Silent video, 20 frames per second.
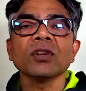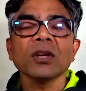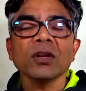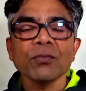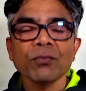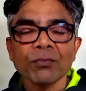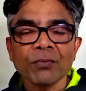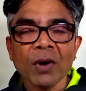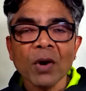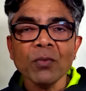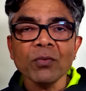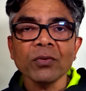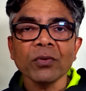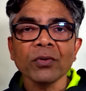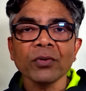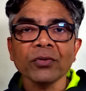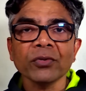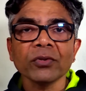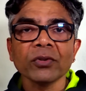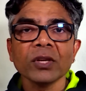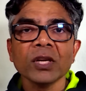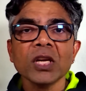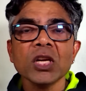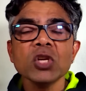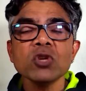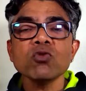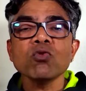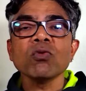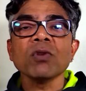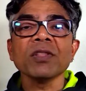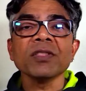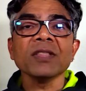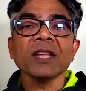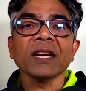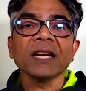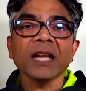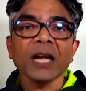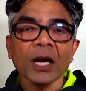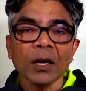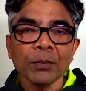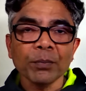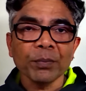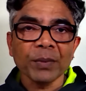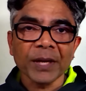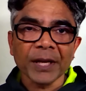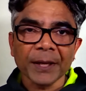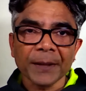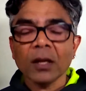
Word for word: founders to run that company.